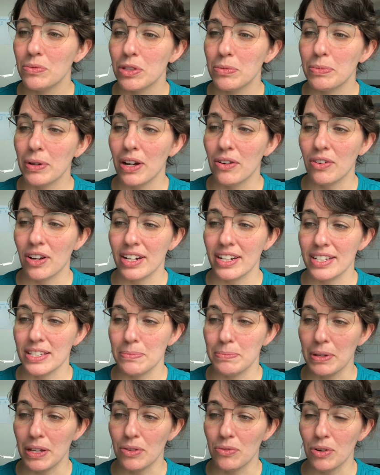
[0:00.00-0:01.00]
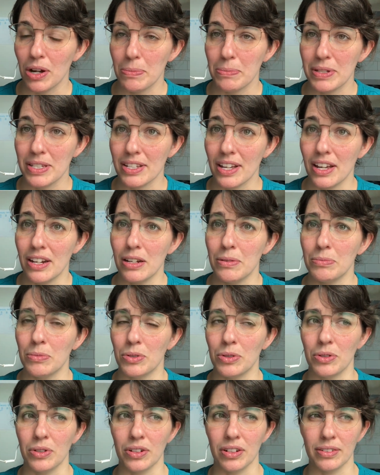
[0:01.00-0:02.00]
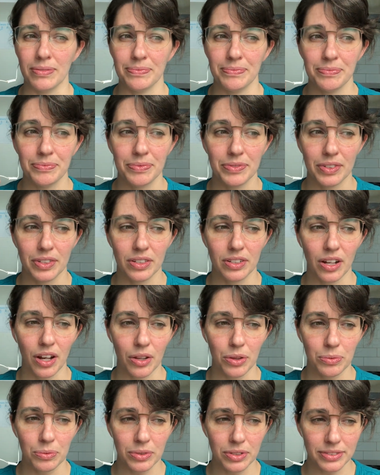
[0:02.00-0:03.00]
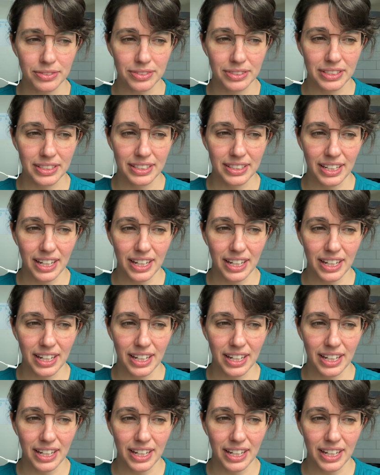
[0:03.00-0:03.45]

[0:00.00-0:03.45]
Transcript: Pirates being right beside him, or Guthwolf,